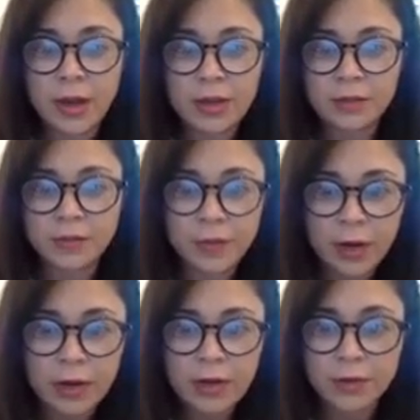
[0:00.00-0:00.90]
He has a
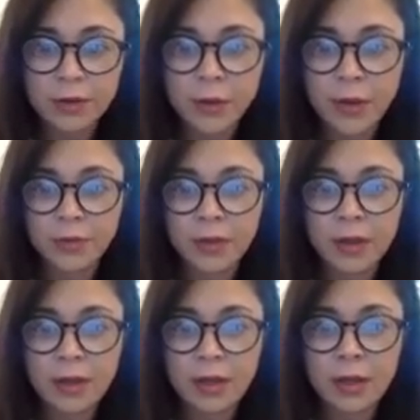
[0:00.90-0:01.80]
very different way of
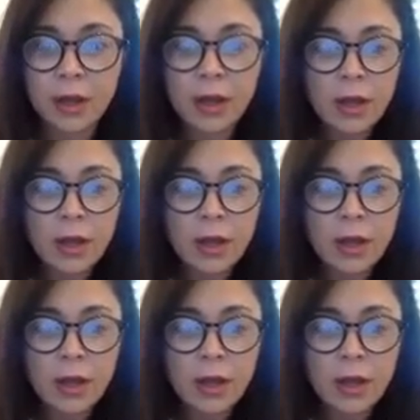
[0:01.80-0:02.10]
thinking.